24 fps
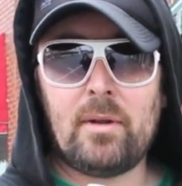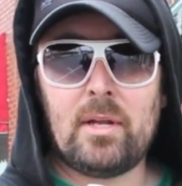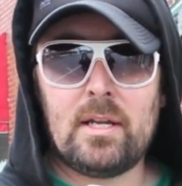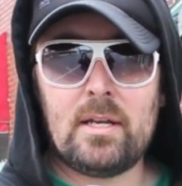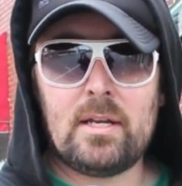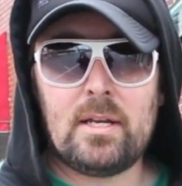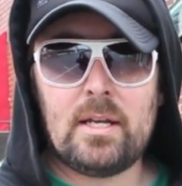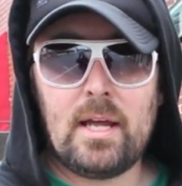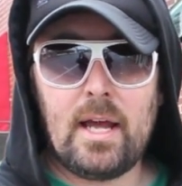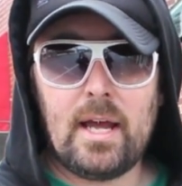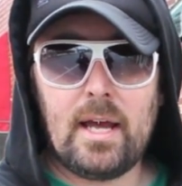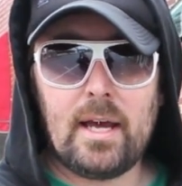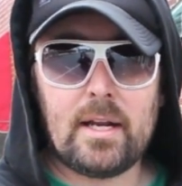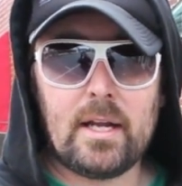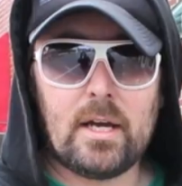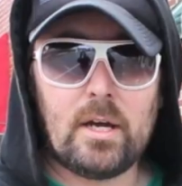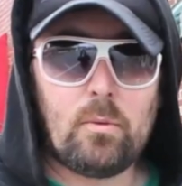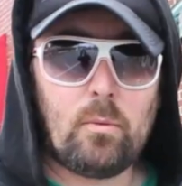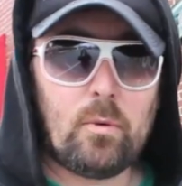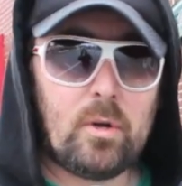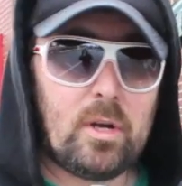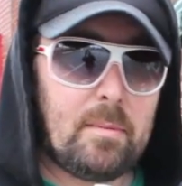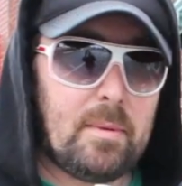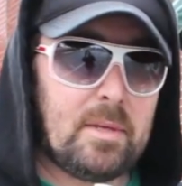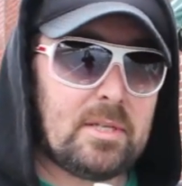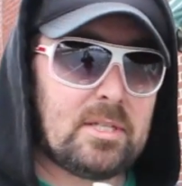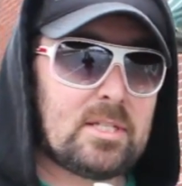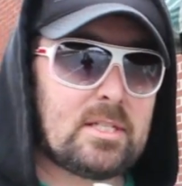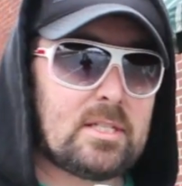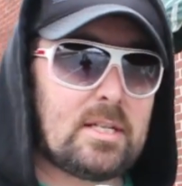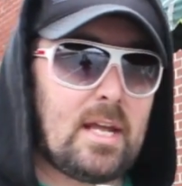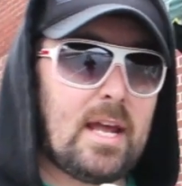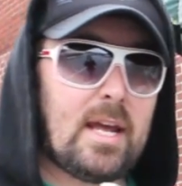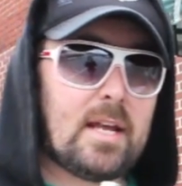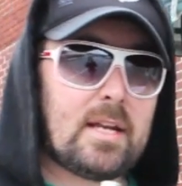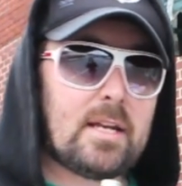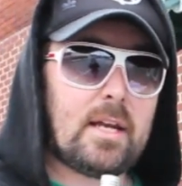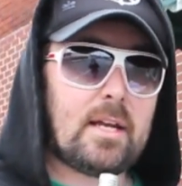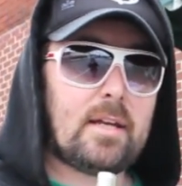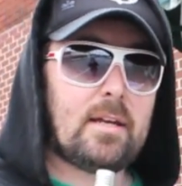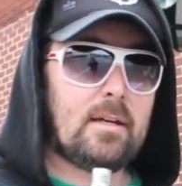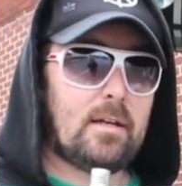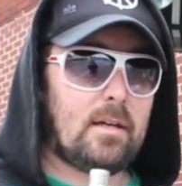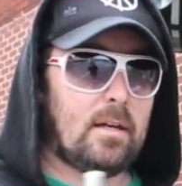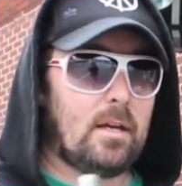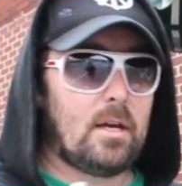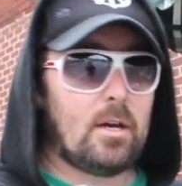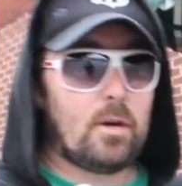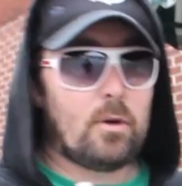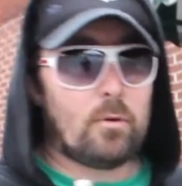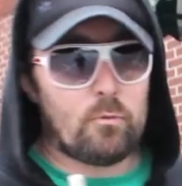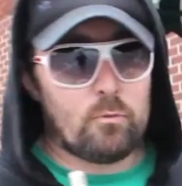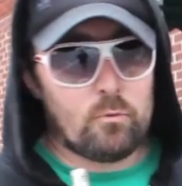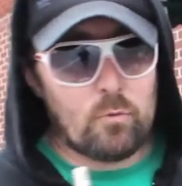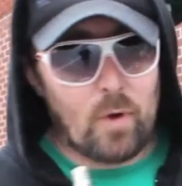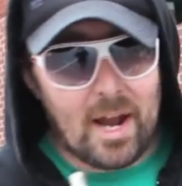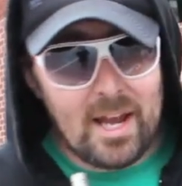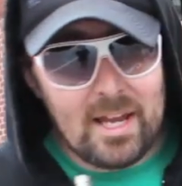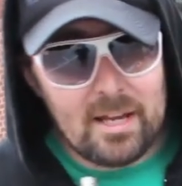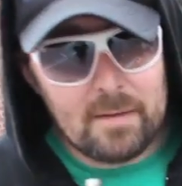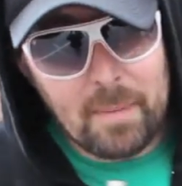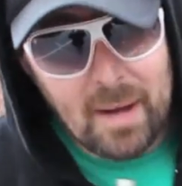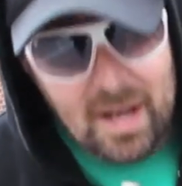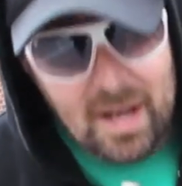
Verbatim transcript: Indiana would have been standing right